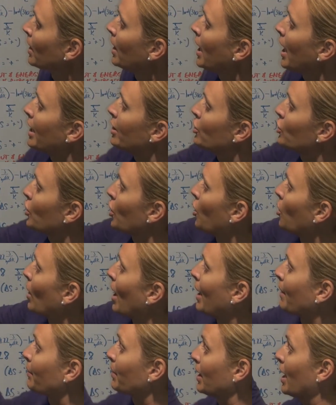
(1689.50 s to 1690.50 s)
and so
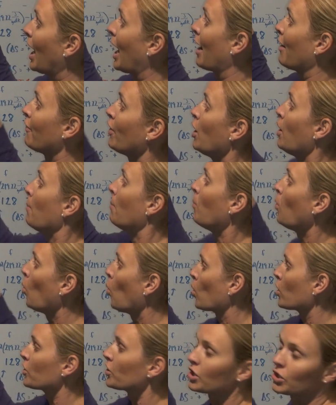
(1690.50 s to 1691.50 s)
I'm going to have
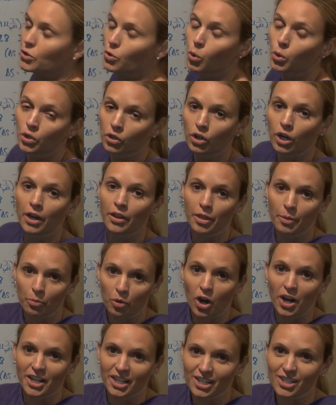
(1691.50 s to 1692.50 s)
more disorder on the
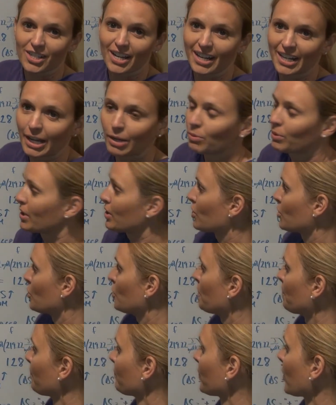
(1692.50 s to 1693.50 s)
product side, I would
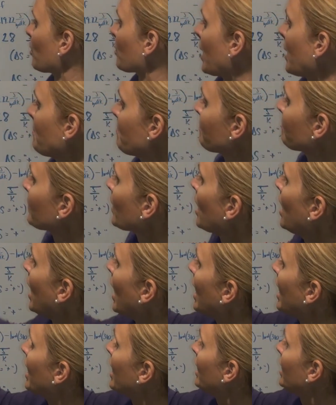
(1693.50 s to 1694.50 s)
assume. Okay,
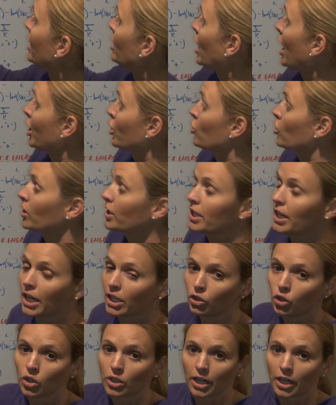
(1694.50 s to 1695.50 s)
and you actually
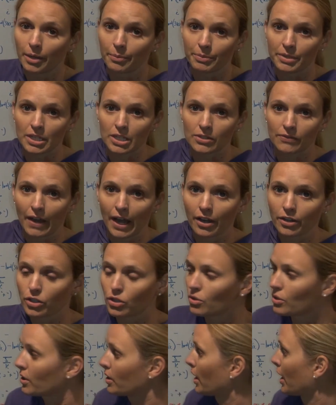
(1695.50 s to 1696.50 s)
can look up these
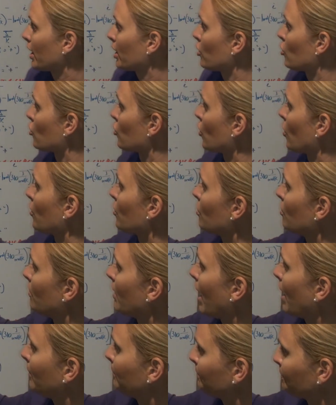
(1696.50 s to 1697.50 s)
values, and I can show you
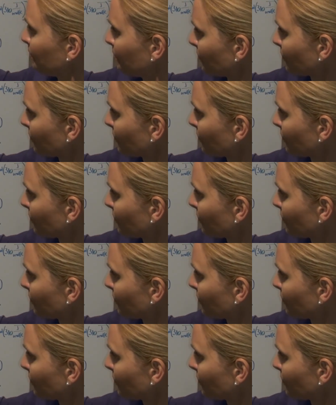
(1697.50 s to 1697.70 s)
that,